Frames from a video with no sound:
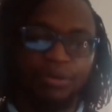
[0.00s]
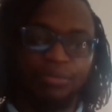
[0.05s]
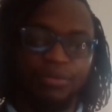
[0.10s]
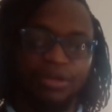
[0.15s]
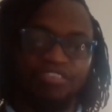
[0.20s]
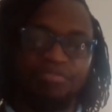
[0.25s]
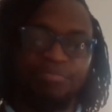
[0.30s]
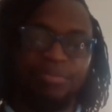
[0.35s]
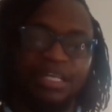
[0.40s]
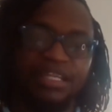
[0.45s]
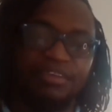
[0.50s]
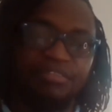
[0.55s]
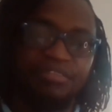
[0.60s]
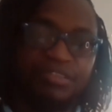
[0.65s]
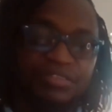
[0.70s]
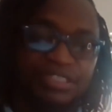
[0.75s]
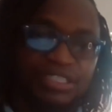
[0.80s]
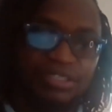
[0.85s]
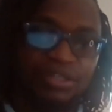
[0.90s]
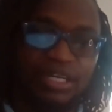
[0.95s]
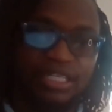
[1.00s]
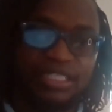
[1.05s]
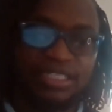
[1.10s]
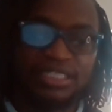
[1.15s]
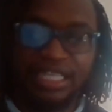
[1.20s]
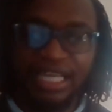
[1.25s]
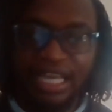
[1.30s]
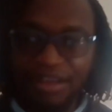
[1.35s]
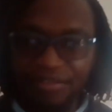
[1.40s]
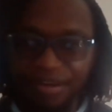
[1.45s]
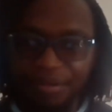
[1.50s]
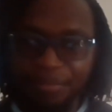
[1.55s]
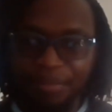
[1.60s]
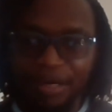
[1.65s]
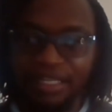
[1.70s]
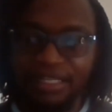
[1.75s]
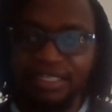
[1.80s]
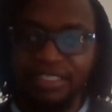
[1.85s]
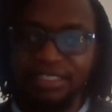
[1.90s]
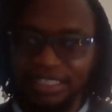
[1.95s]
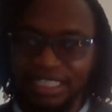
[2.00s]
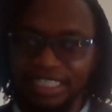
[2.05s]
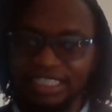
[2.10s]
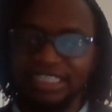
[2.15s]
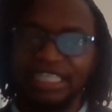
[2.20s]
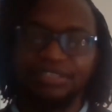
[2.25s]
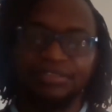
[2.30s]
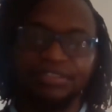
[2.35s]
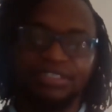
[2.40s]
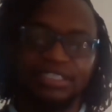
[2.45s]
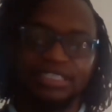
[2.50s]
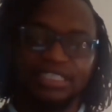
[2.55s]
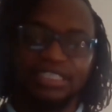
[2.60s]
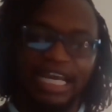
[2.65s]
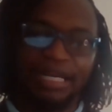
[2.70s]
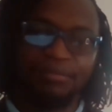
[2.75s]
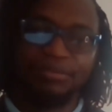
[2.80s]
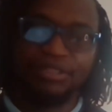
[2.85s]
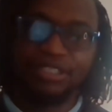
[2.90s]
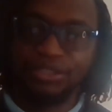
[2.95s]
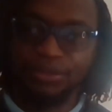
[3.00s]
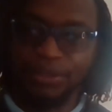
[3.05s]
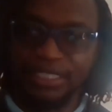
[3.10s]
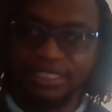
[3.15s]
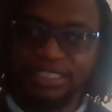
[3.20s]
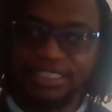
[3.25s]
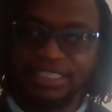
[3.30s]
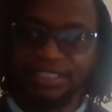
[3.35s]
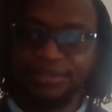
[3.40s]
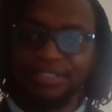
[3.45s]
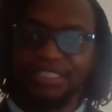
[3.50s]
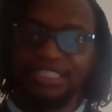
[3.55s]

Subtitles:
would have been the $50 every month, 600 times 20,